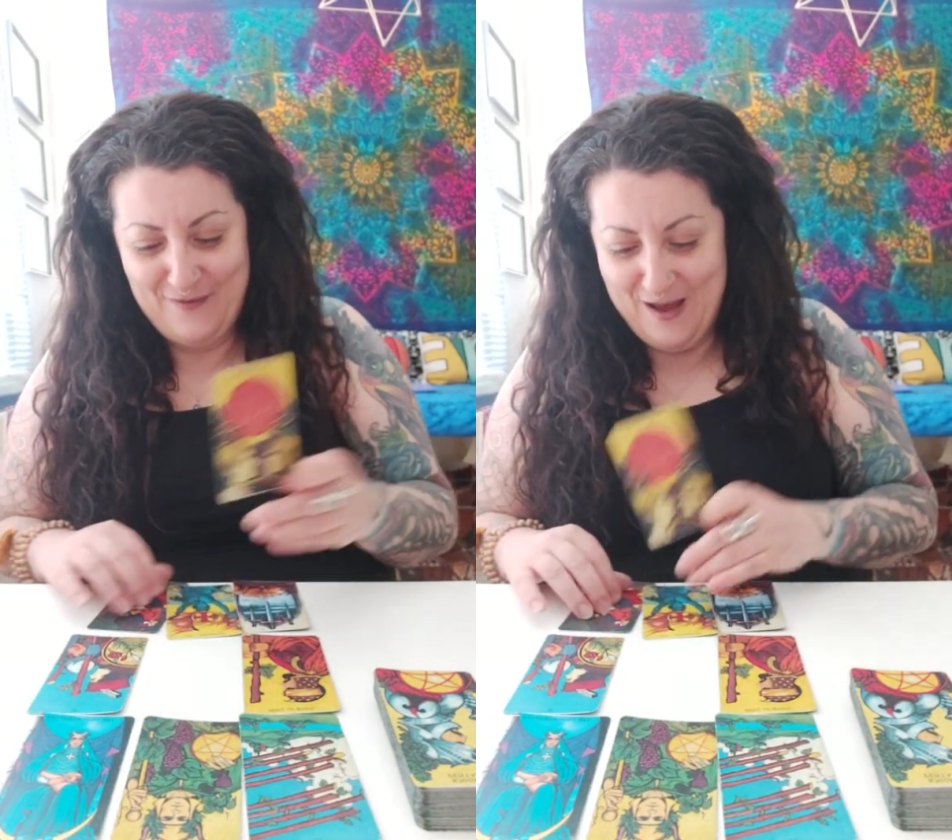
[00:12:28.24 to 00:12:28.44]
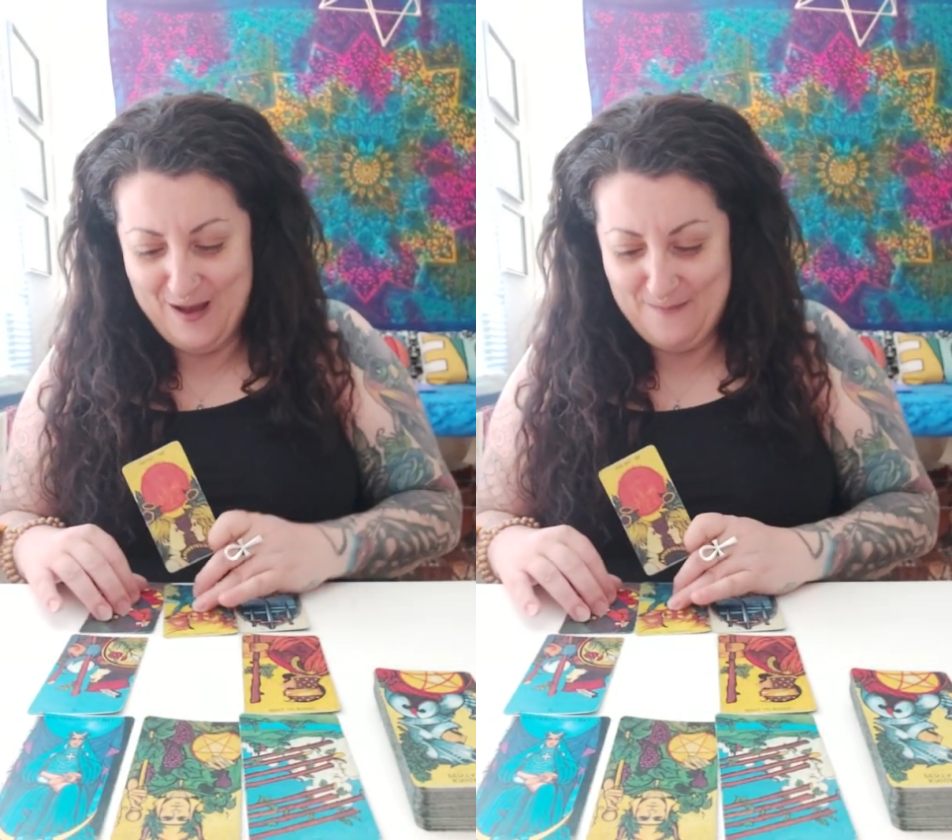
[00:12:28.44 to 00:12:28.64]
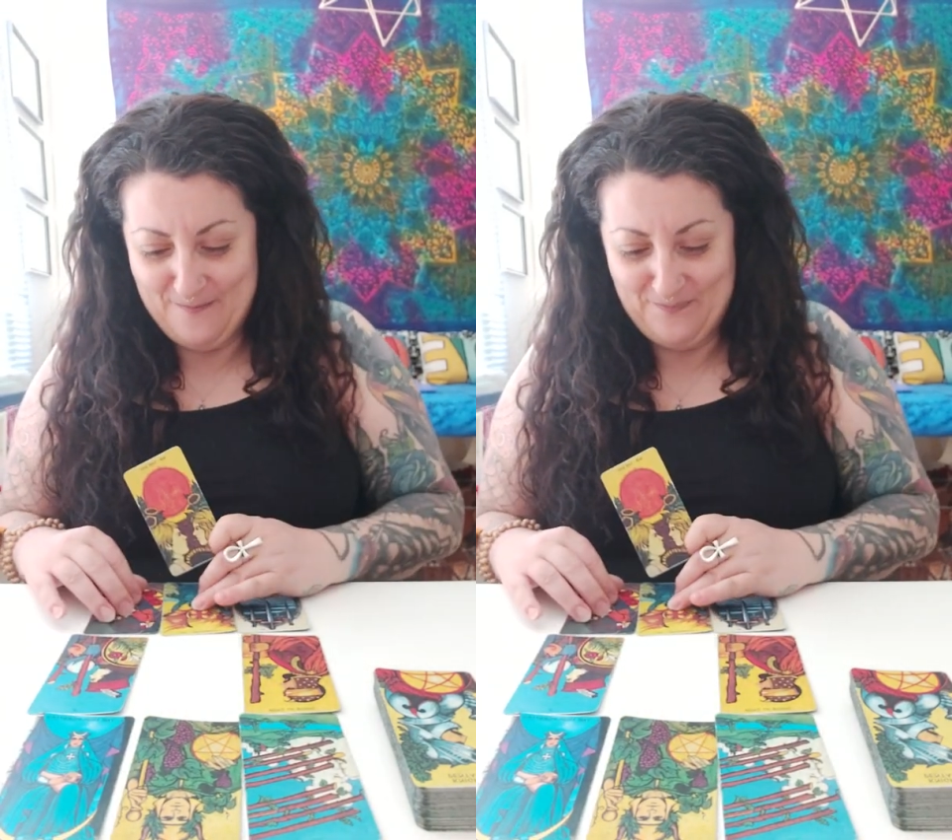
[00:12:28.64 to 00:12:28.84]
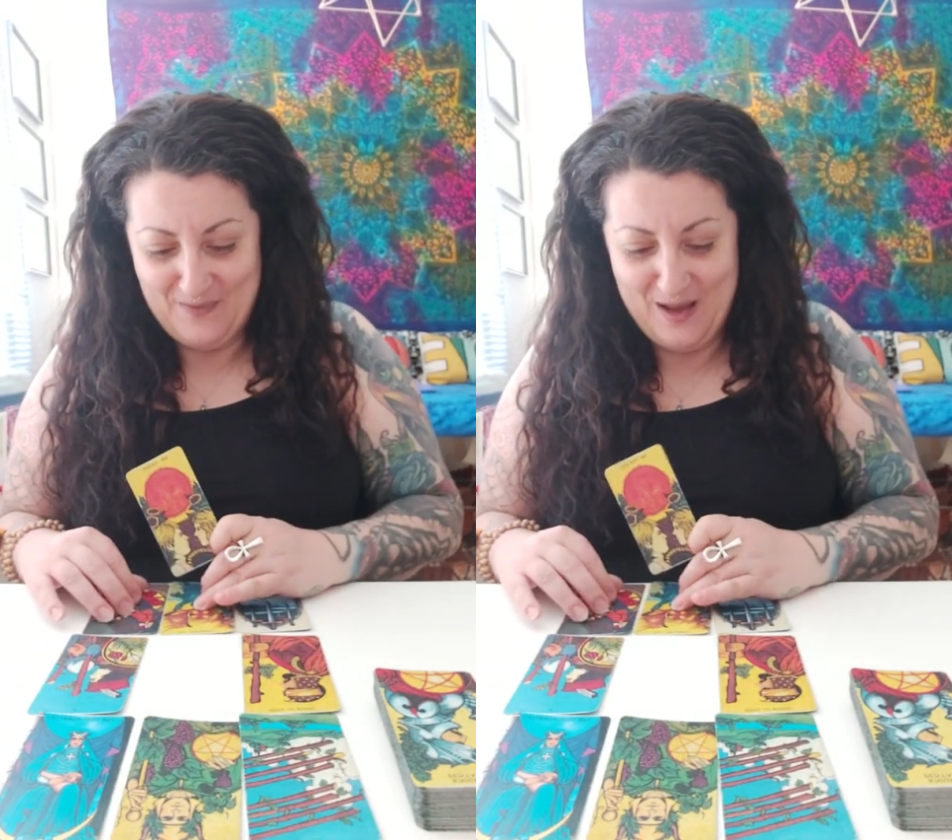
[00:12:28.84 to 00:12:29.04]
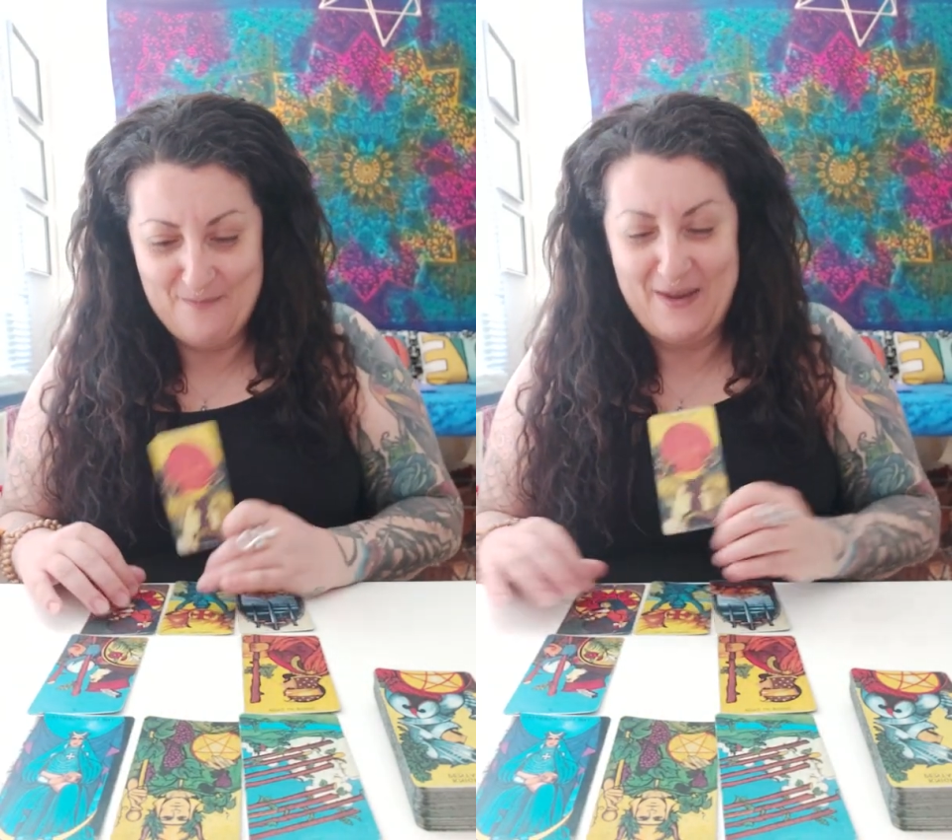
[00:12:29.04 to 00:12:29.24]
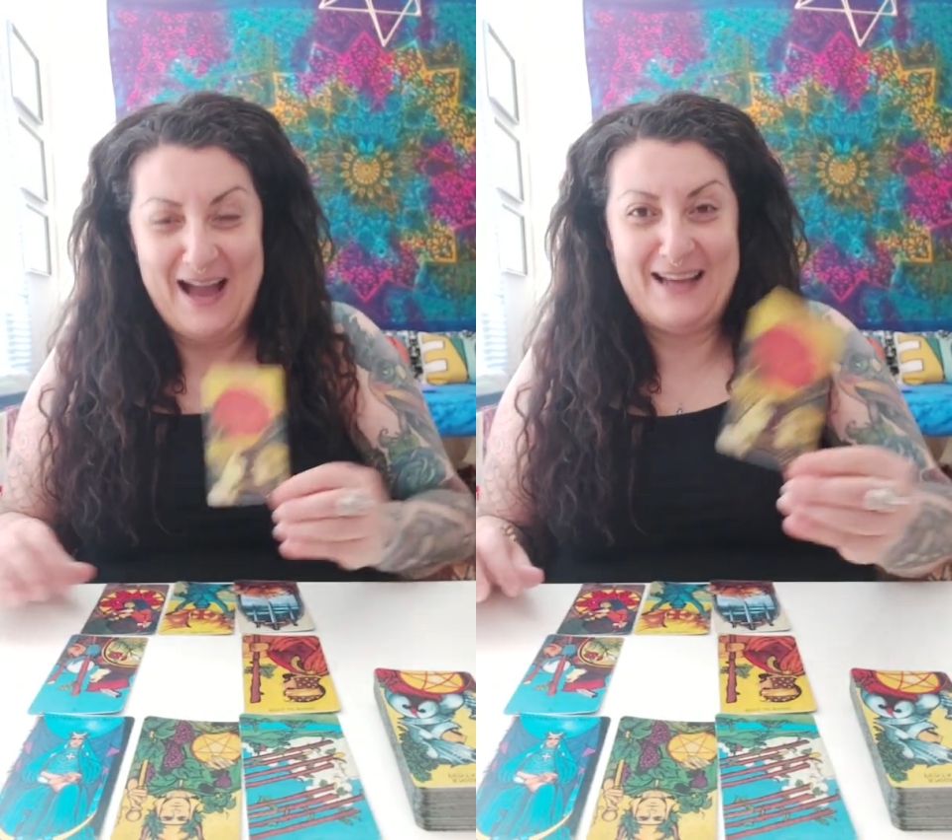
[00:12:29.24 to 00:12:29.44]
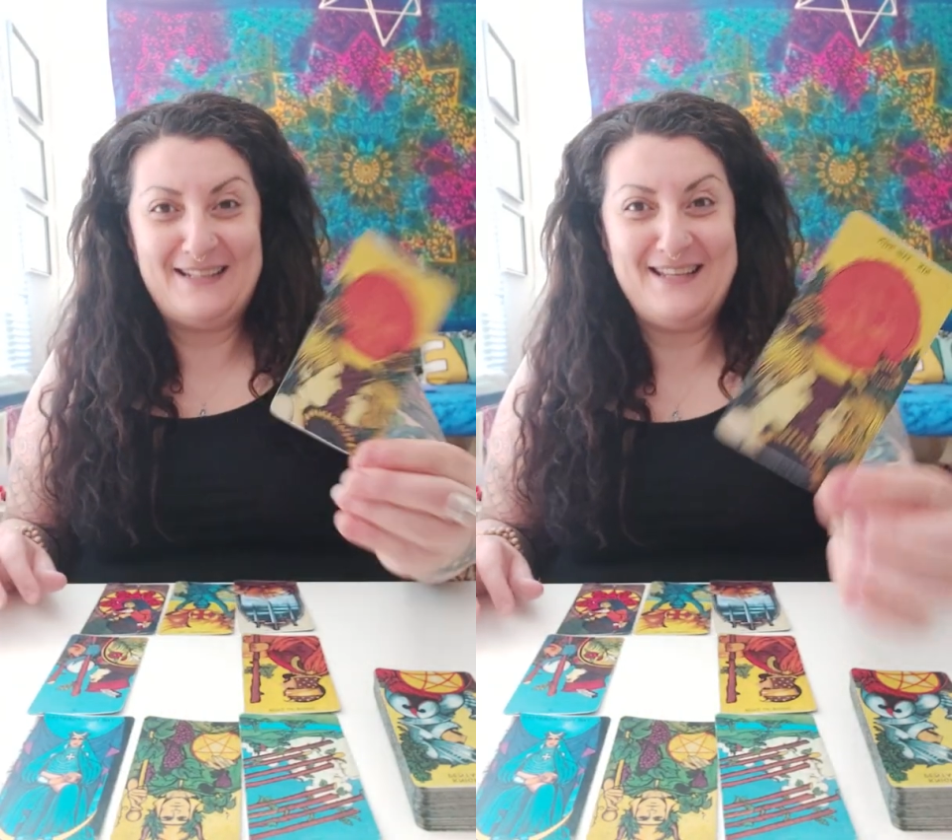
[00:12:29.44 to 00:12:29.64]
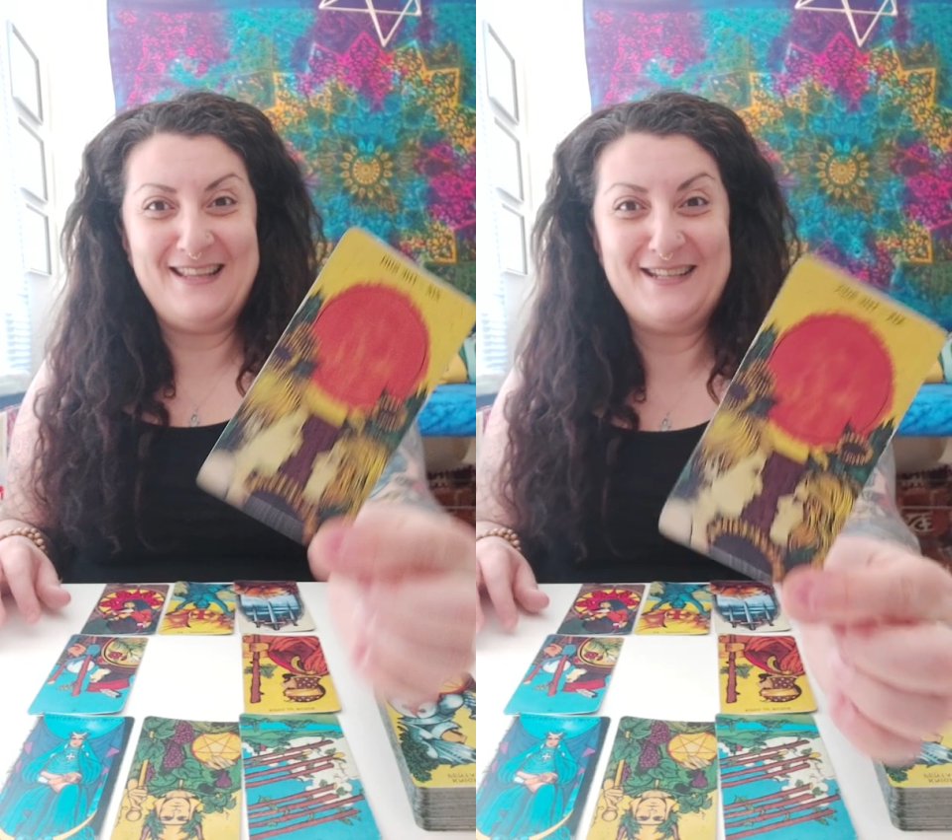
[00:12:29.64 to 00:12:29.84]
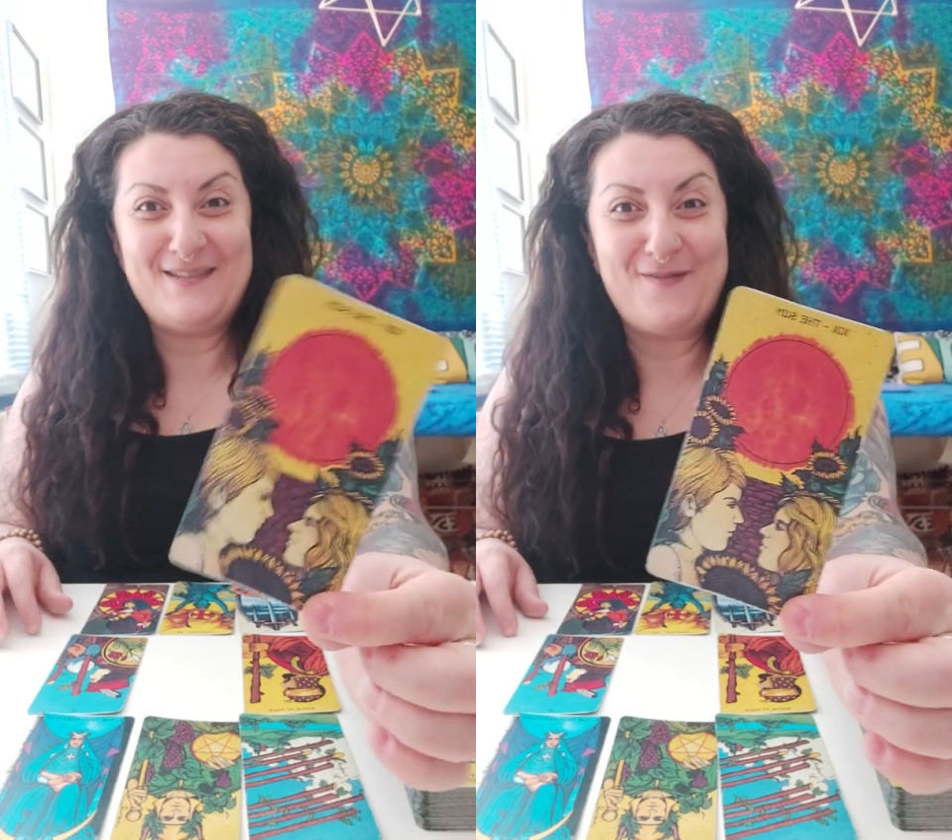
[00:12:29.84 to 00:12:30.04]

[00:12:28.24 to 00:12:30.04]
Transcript: come back to this